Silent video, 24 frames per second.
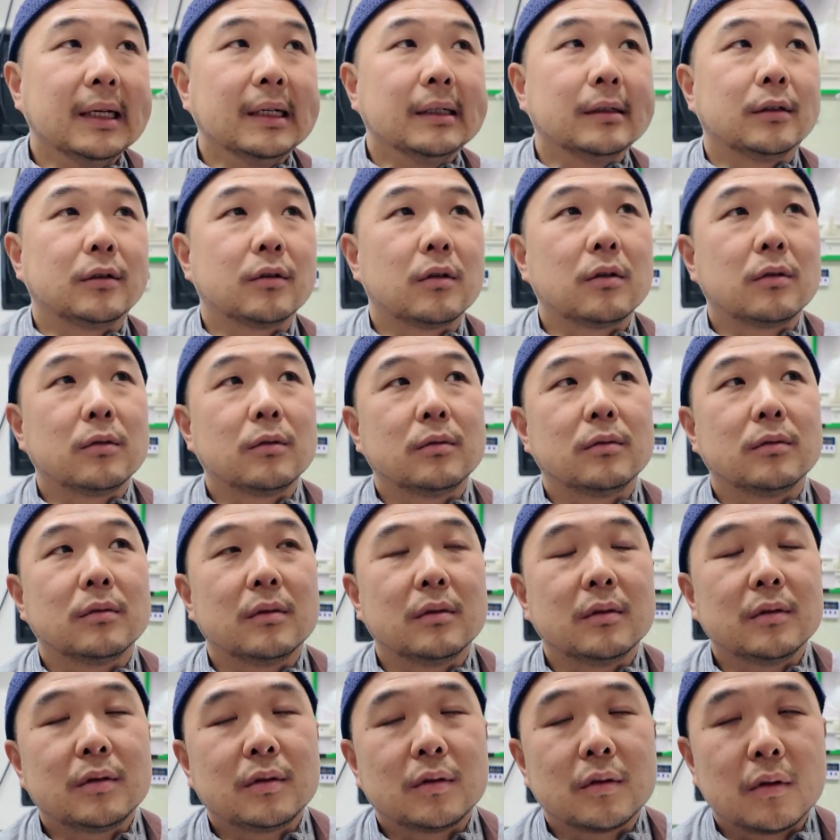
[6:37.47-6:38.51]

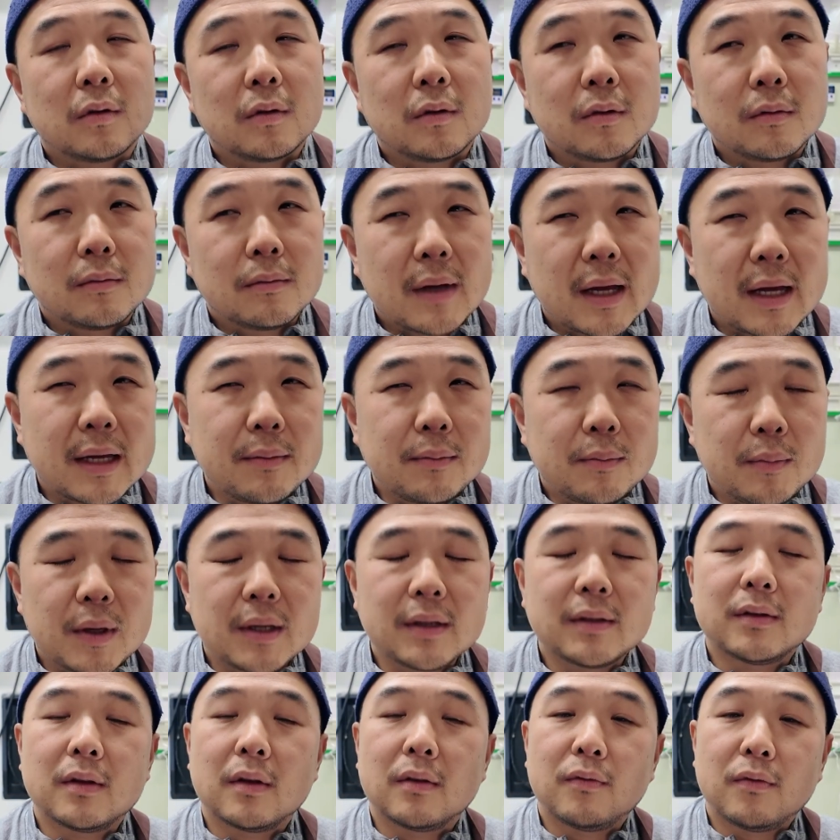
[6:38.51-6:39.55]
So my
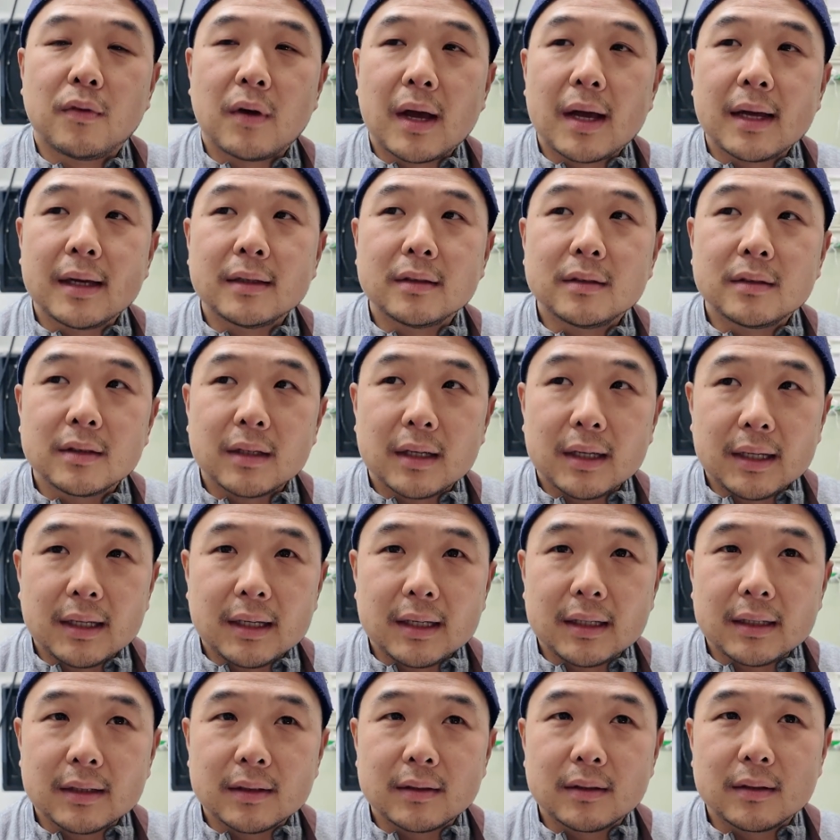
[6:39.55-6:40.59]
best advice
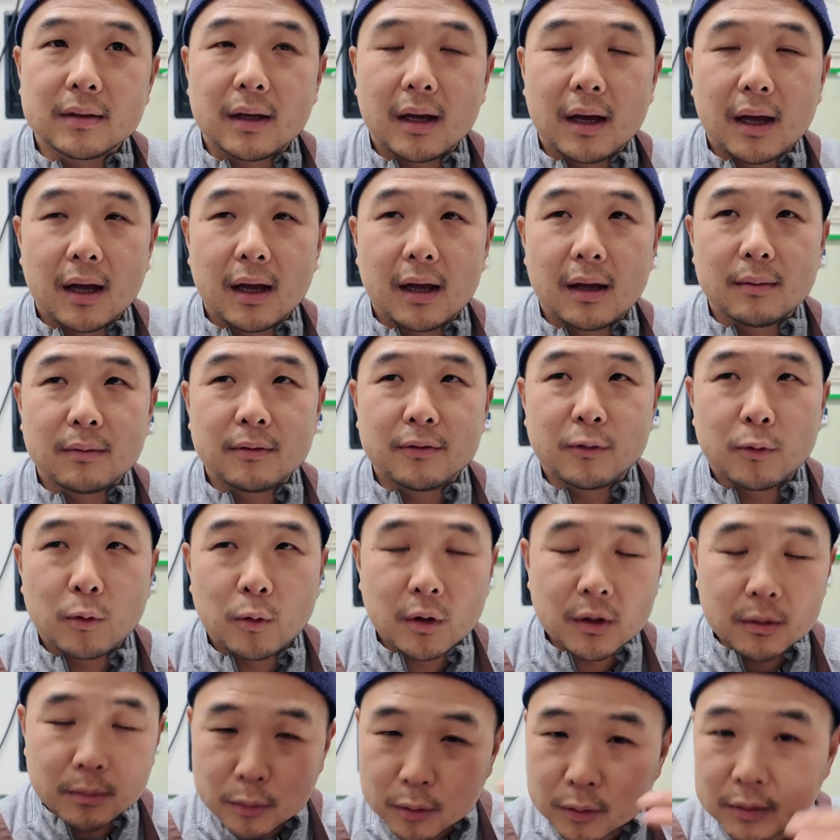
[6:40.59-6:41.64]
is
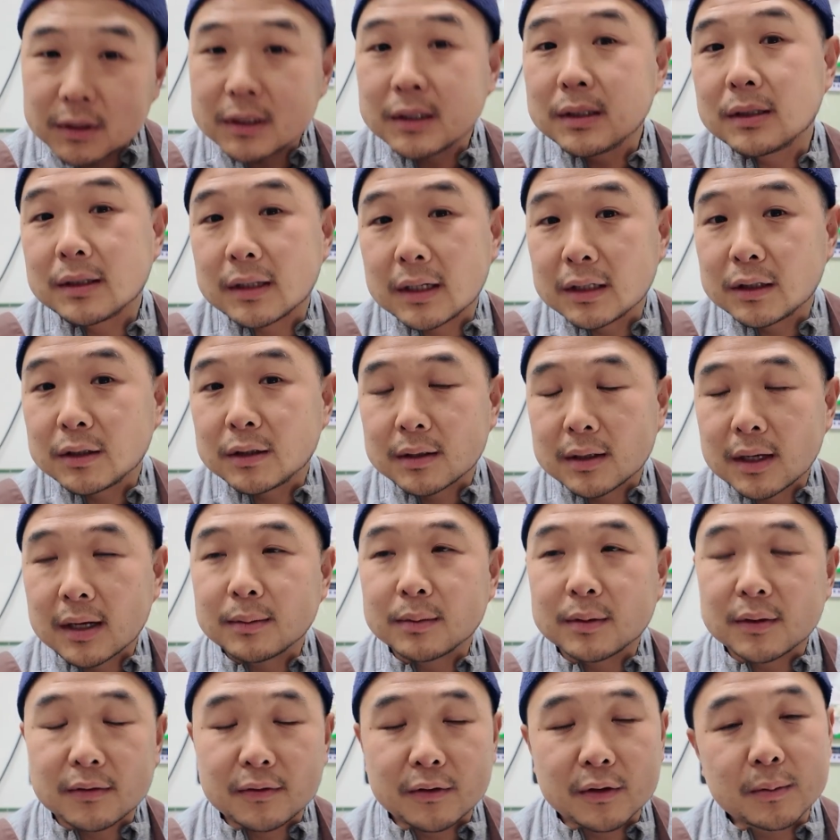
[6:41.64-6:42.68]
for multi-stage
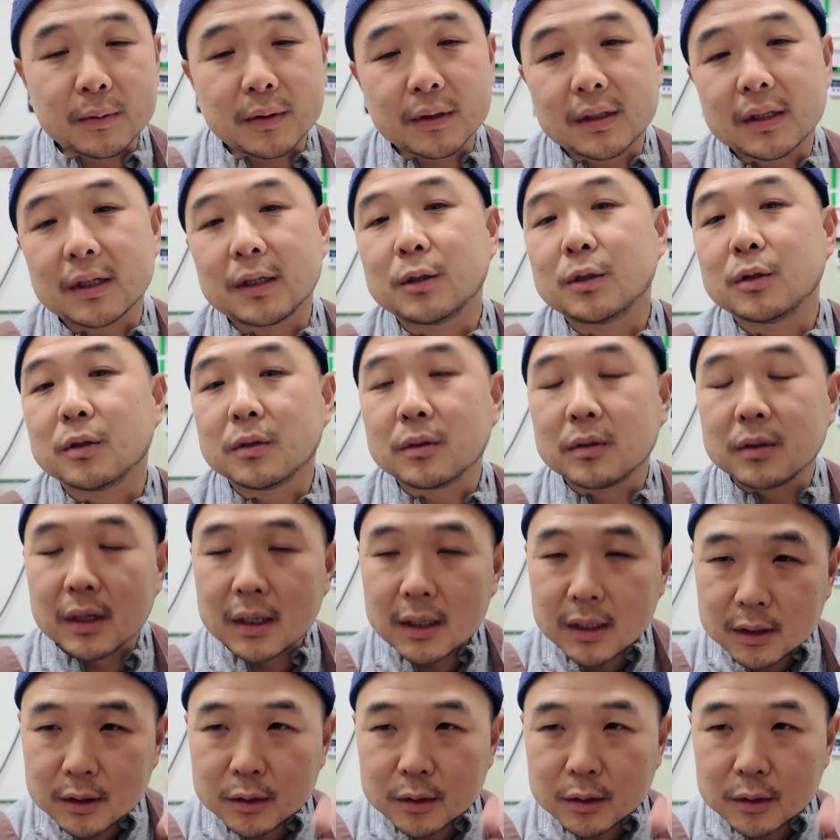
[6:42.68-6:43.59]
types of fermentations,